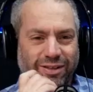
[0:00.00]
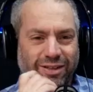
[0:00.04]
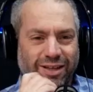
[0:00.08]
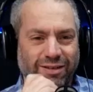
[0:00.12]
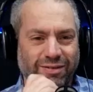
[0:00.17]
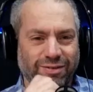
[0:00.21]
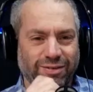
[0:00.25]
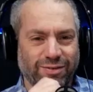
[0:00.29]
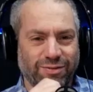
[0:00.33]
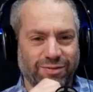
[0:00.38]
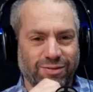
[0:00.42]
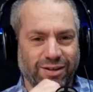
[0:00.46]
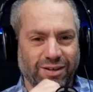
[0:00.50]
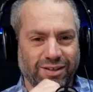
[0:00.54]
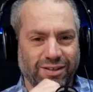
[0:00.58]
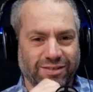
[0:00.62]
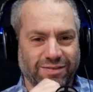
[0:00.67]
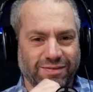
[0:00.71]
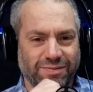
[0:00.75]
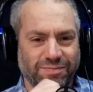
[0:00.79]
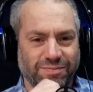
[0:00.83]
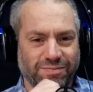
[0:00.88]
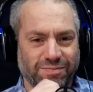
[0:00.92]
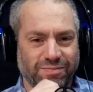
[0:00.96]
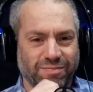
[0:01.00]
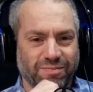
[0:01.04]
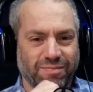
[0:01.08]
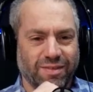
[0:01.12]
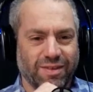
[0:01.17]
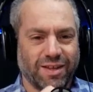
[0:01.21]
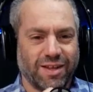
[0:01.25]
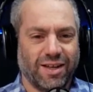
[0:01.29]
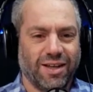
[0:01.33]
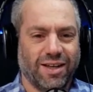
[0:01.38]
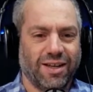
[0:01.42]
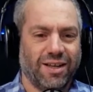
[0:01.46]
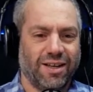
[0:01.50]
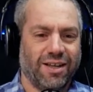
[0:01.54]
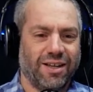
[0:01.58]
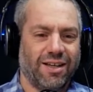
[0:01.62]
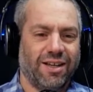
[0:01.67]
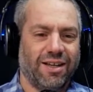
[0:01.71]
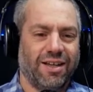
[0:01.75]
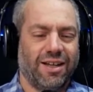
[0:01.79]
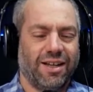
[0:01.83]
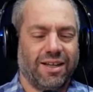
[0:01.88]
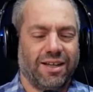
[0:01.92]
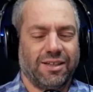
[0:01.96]
having fun.
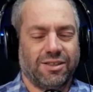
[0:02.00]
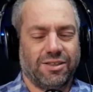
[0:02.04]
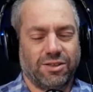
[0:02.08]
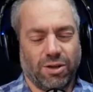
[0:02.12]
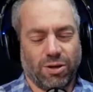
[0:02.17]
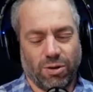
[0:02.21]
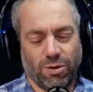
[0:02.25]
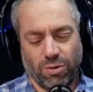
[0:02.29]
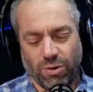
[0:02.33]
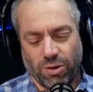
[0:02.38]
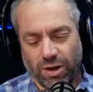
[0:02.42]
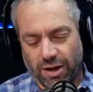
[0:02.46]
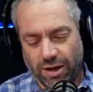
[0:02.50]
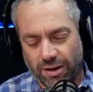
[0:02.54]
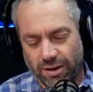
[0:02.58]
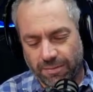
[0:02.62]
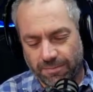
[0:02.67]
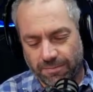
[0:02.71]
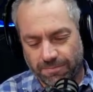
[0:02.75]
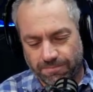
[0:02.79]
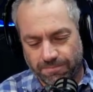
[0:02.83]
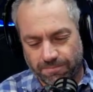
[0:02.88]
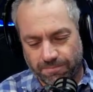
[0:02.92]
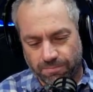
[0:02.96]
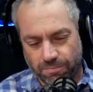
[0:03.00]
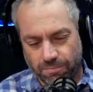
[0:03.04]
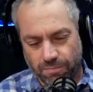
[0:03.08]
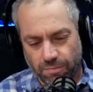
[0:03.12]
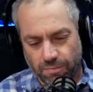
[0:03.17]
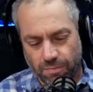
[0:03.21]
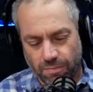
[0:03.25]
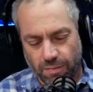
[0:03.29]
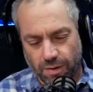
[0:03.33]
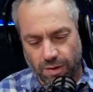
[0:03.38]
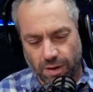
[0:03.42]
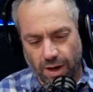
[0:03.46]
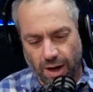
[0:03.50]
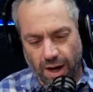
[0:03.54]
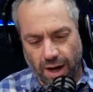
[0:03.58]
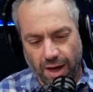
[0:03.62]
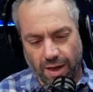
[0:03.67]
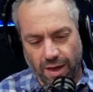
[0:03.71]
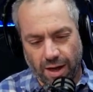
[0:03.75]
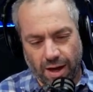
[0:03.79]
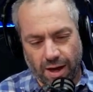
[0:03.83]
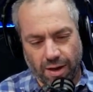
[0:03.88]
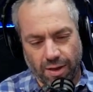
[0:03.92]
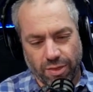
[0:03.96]
So
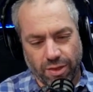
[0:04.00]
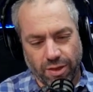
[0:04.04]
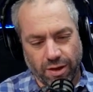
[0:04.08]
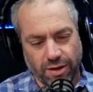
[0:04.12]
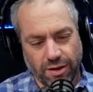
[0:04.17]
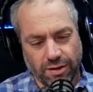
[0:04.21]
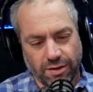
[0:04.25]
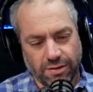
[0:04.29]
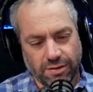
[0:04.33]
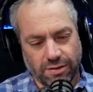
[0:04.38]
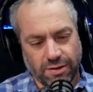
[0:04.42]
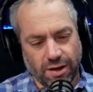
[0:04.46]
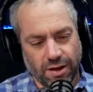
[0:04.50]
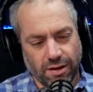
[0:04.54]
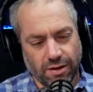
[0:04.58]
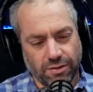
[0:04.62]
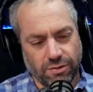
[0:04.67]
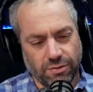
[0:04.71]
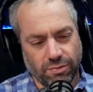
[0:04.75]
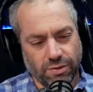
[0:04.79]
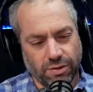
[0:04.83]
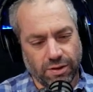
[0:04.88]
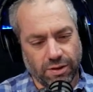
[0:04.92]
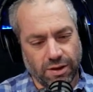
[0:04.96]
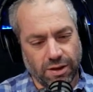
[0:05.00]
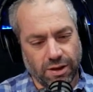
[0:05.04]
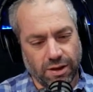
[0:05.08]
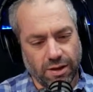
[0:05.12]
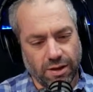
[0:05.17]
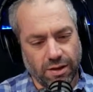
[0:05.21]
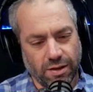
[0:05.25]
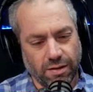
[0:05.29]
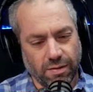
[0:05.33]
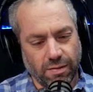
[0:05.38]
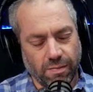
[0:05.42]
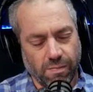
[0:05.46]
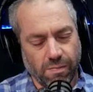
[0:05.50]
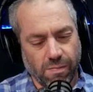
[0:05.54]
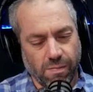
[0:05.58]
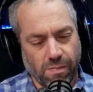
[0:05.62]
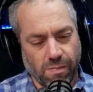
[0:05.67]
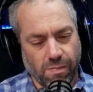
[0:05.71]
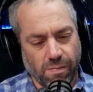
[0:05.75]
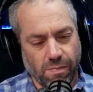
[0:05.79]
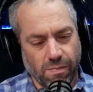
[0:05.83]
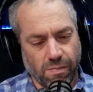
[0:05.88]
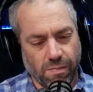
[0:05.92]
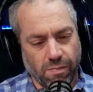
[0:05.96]
I think it starts with the
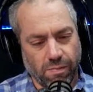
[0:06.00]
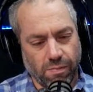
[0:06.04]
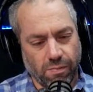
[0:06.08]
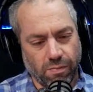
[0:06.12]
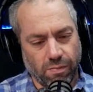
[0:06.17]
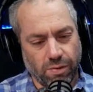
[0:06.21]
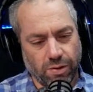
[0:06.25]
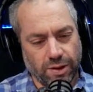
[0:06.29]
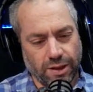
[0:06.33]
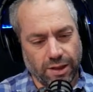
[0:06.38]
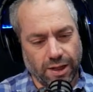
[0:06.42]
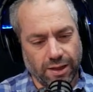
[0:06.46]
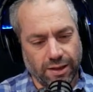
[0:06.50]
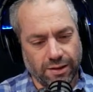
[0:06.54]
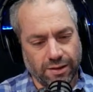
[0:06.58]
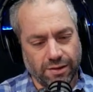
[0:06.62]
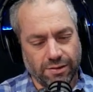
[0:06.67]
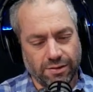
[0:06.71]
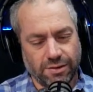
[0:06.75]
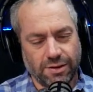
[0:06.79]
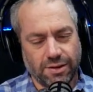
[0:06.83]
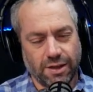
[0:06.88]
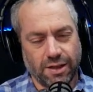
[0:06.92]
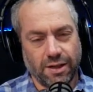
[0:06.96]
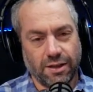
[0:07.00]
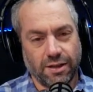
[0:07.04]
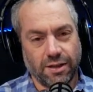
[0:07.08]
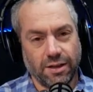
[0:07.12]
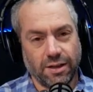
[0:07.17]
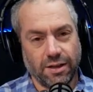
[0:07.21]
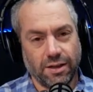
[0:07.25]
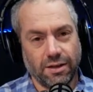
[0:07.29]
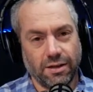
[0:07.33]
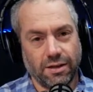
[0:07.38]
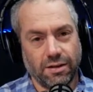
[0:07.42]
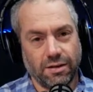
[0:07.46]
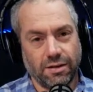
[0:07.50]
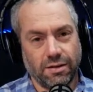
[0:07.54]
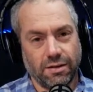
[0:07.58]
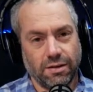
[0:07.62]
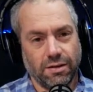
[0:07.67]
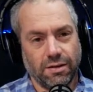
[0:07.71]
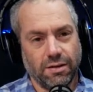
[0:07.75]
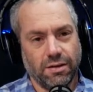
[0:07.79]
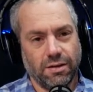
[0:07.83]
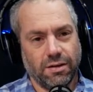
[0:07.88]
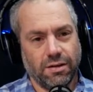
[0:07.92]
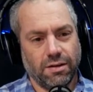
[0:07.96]
understanding
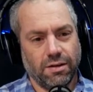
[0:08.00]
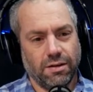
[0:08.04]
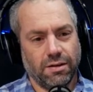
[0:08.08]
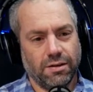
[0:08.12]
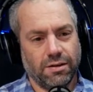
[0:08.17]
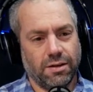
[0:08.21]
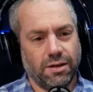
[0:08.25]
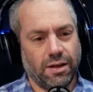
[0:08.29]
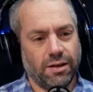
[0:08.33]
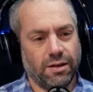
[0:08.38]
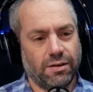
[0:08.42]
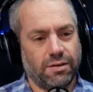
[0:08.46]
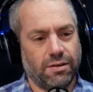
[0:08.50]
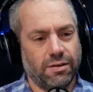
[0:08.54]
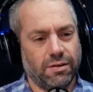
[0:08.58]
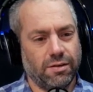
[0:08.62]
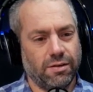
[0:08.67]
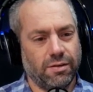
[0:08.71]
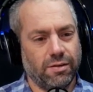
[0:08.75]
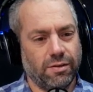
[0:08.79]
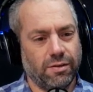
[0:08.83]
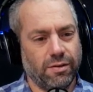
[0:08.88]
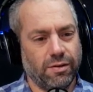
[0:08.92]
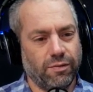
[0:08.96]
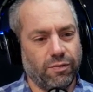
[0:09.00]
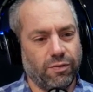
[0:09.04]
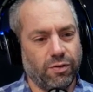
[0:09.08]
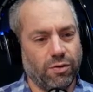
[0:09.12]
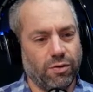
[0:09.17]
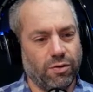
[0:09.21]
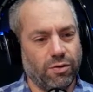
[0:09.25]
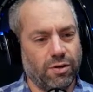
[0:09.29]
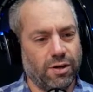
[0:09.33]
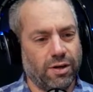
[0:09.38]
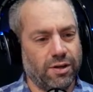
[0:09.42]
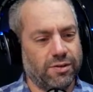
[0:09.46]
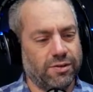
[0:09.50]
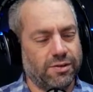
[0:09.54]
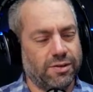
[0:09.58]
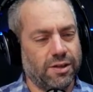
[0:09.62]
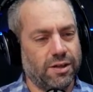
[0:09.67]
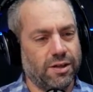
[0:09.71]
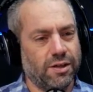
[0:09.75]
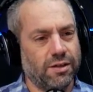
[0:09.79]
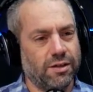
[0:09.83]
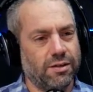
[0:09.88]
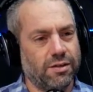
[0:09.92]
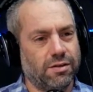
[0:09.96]
that if you look, let's
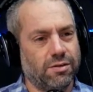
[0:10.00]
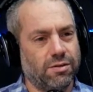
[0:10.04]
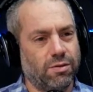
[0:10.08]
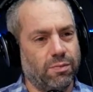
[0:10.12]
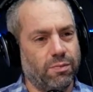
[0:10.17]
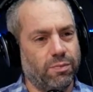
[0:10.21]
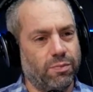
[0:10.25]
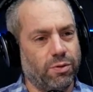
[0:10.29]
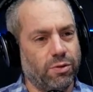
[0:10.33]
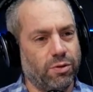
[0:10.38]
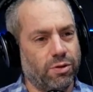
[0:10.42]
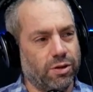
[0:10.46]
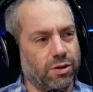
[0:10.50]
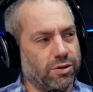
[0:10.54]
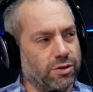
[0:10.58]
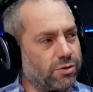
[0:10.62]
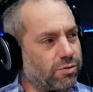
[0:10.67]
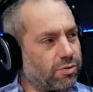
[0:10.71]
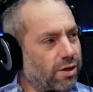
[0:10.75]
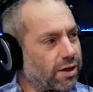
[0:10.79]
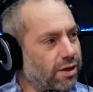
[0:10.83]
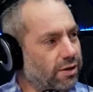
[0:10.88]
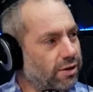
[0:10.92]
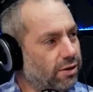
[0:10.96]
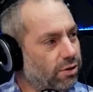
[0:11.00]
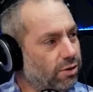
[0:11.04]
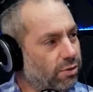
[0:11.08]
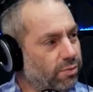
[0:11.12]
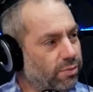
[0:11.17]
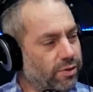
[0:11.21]
say, at computers, right? We